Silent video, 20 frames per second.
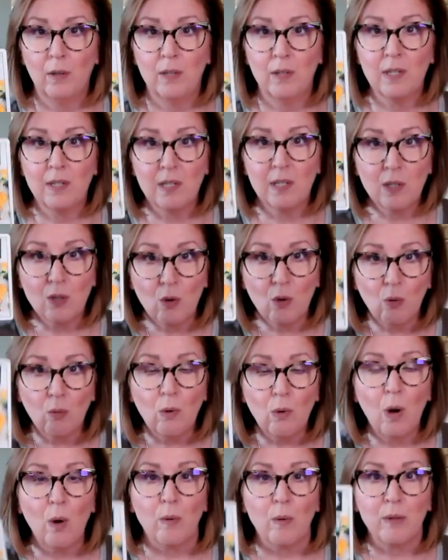This is
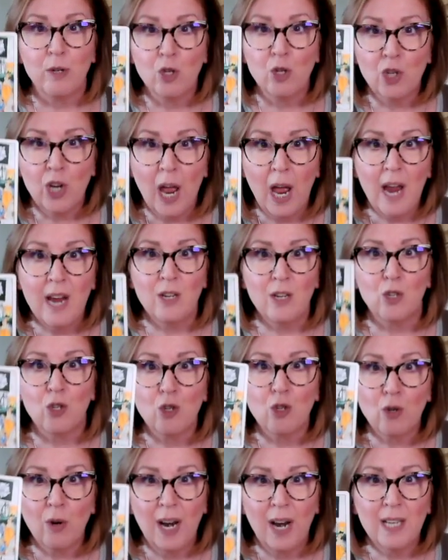growth,
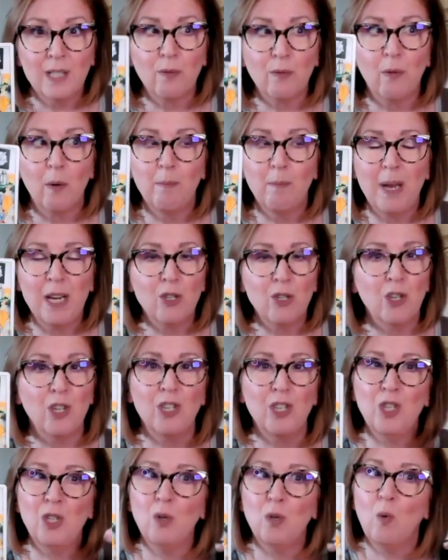change,
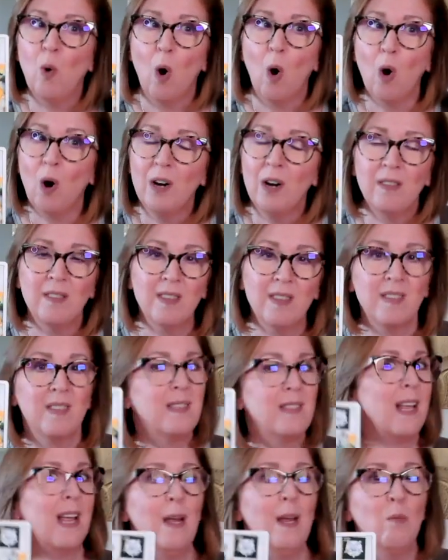transformation. You aren't the
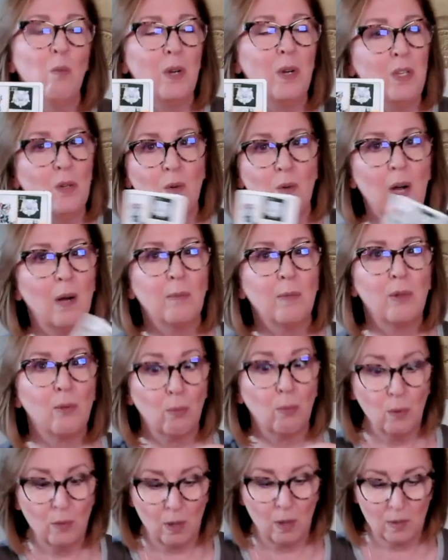same when you come
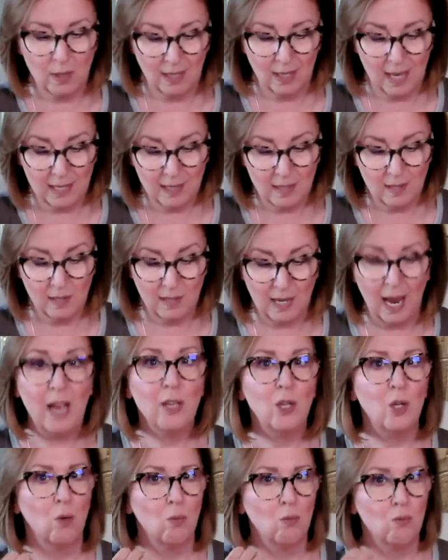through those lessons
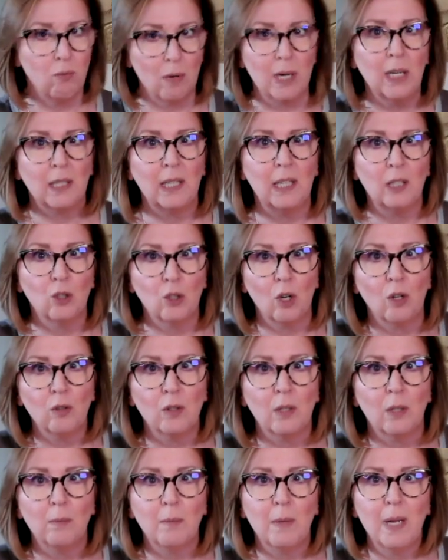and you really
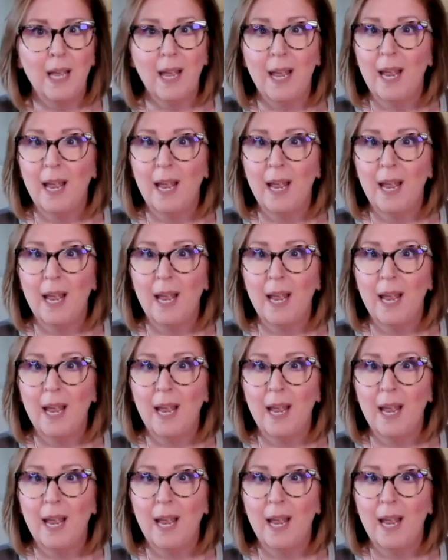learn them.